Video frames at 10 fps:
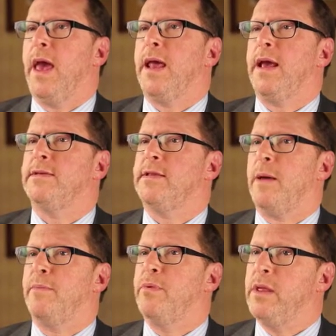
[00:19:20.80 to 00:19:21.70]
and I
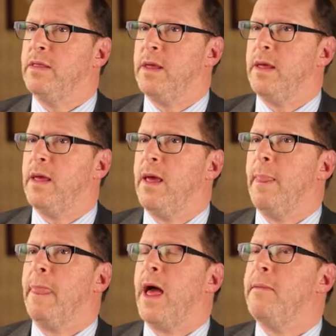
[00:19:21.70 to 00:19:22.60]
stop breathing,
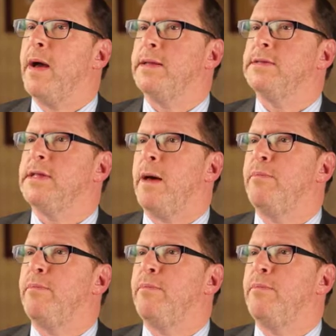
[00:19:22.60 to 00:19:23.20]
I might